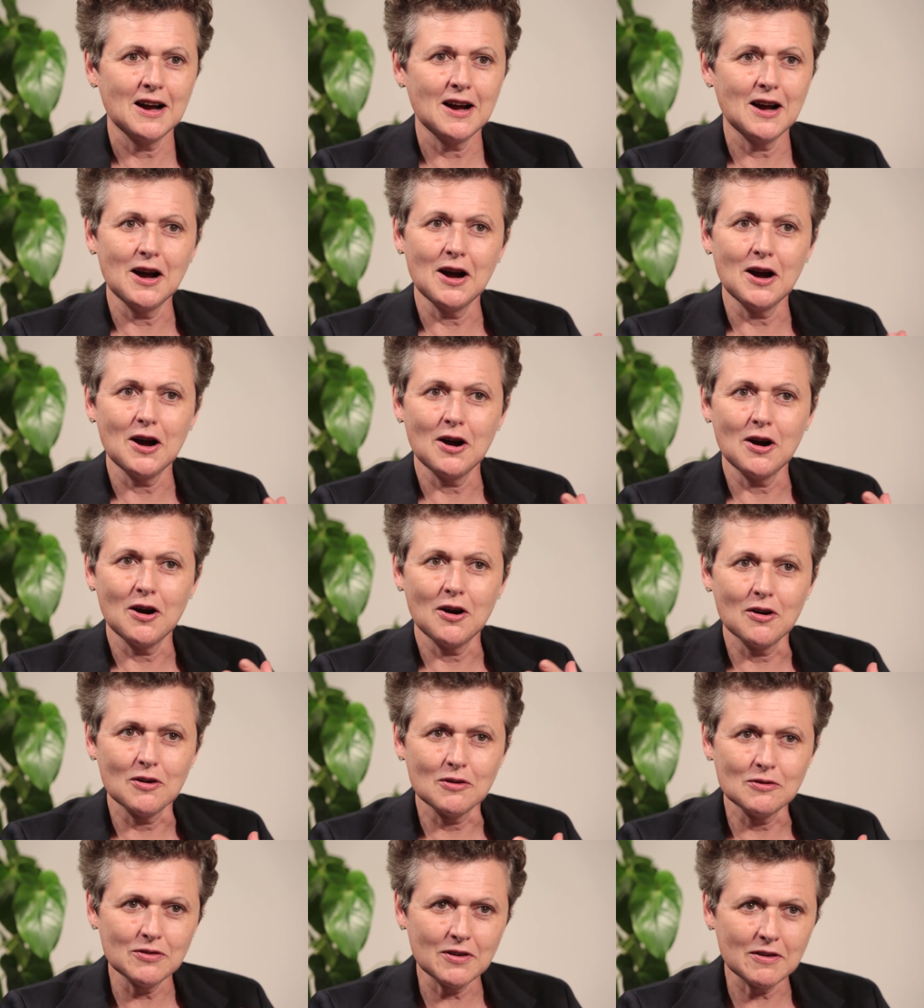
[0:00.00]
a
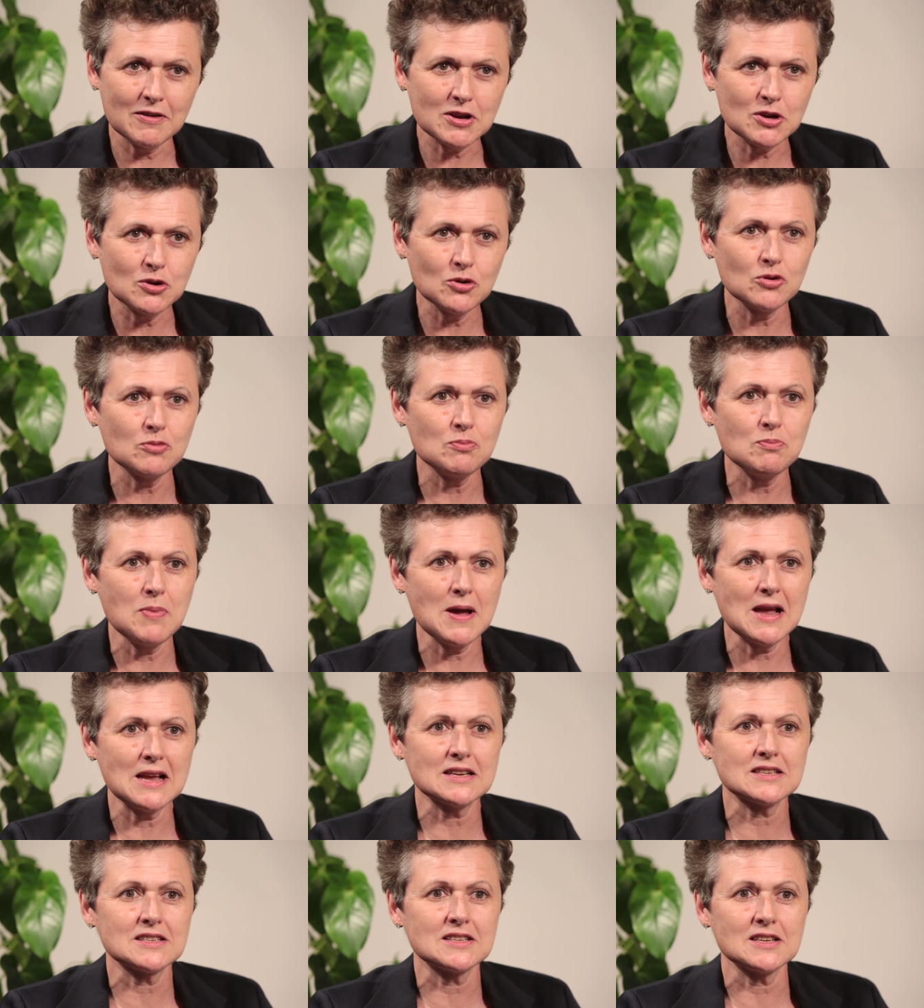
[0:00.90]
uh, very good
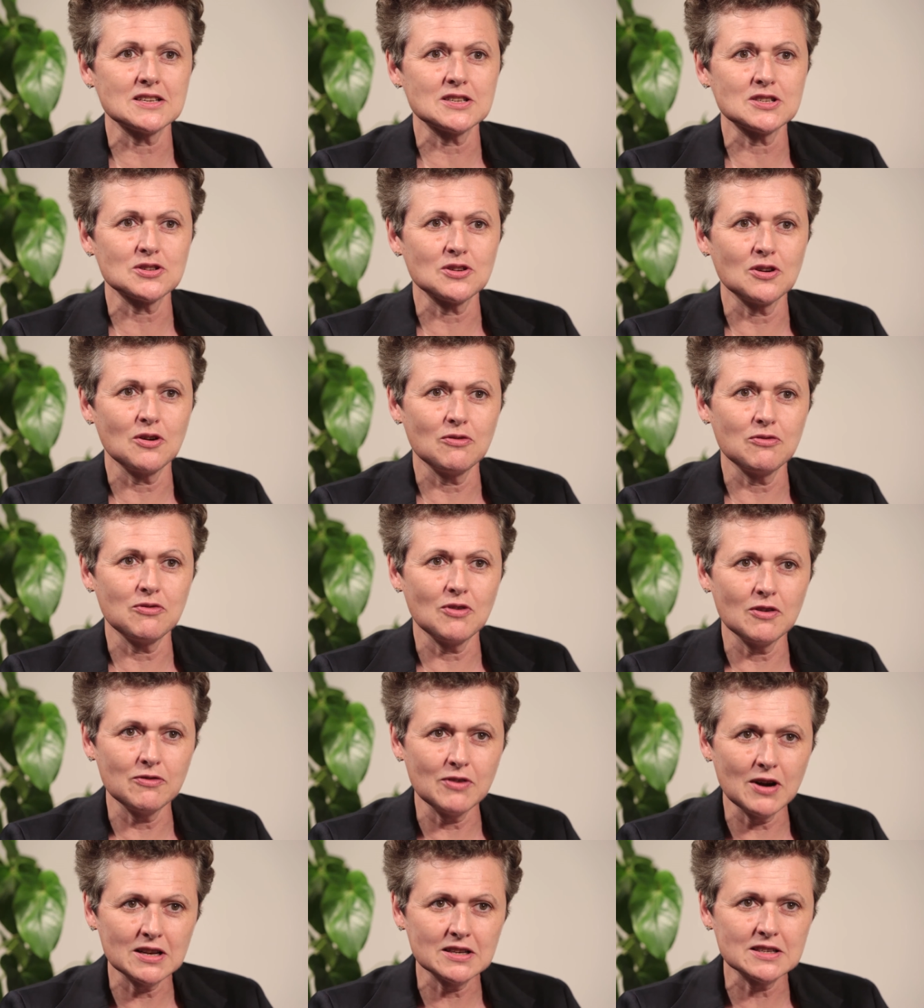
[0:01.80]
basis of,
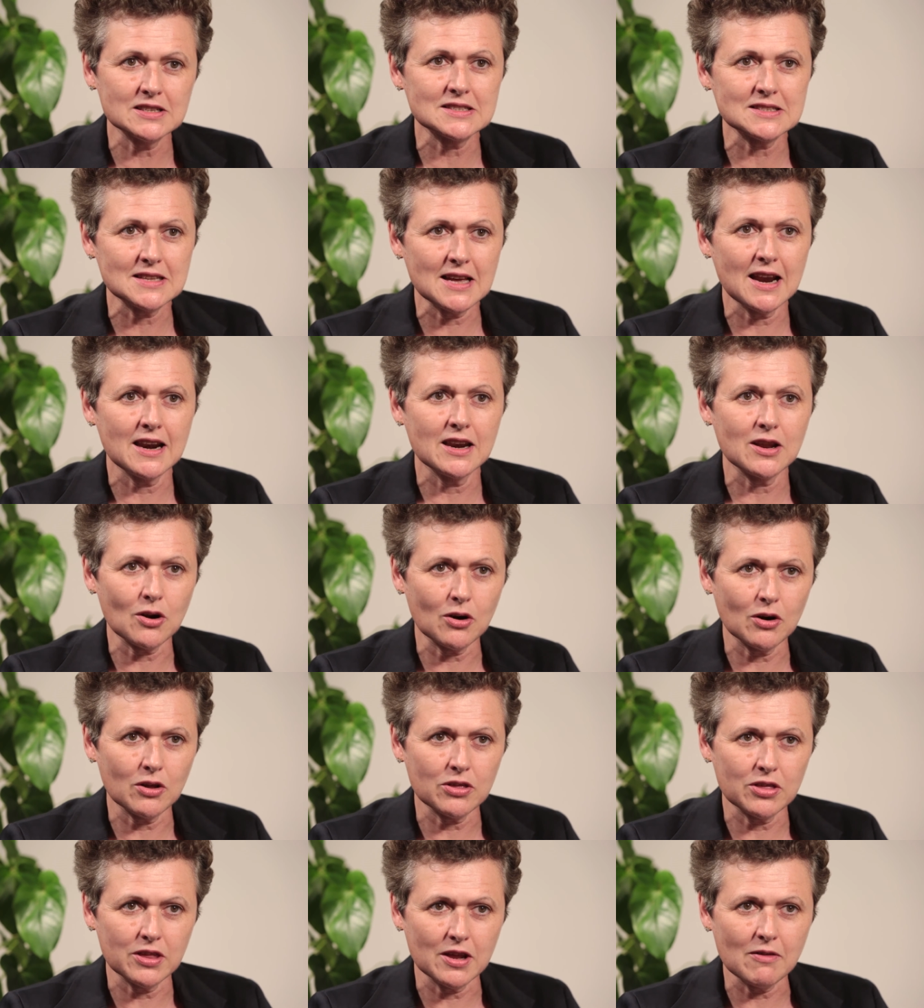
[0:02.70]
of understanding
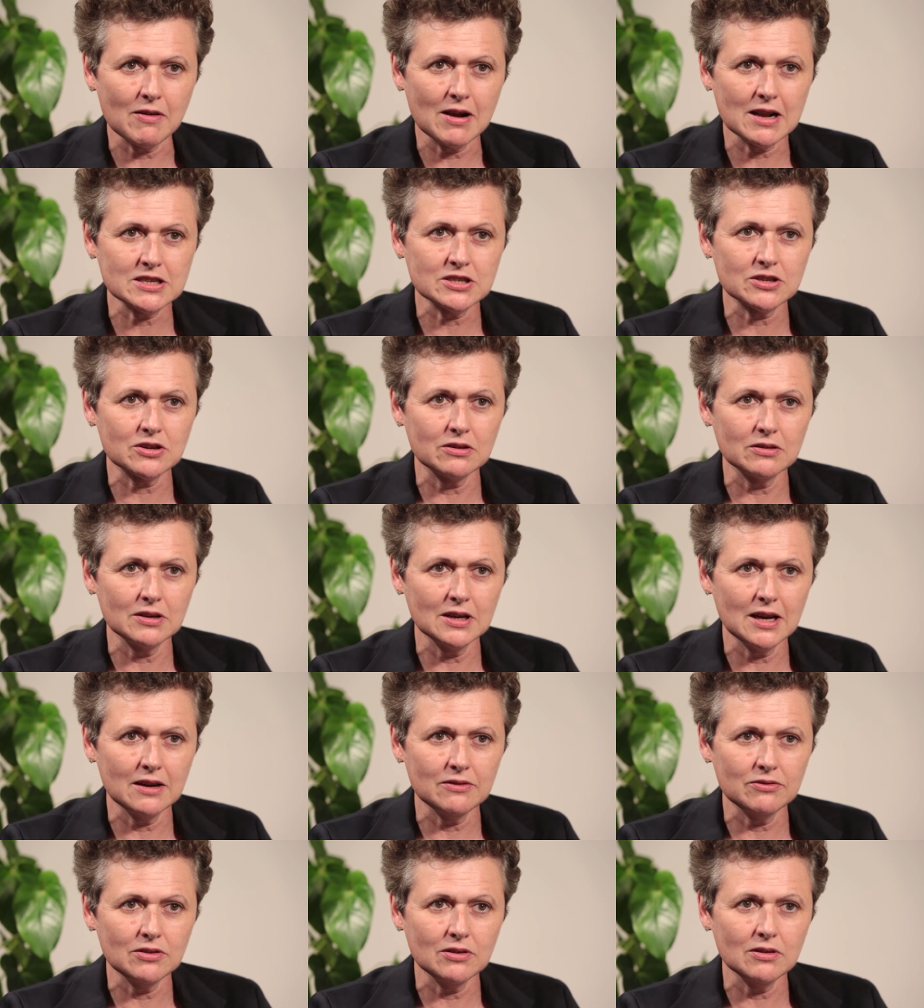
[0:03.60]
on a theoretical
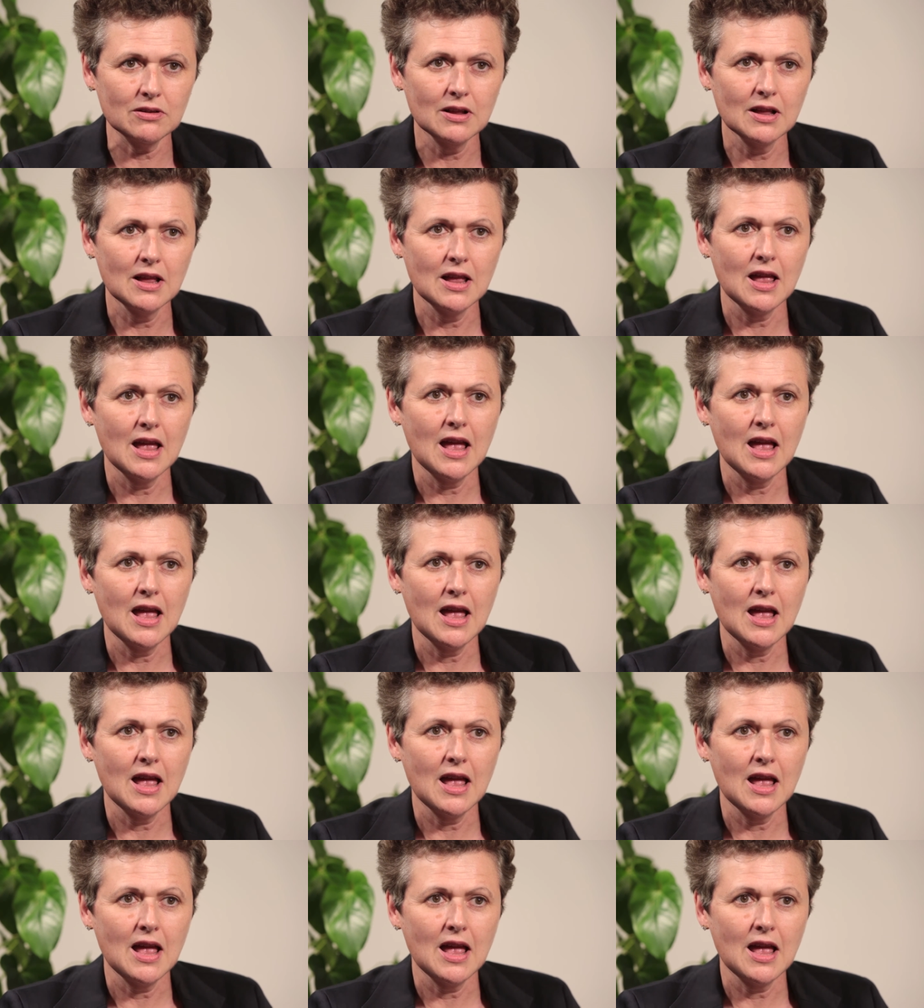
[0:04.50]
level.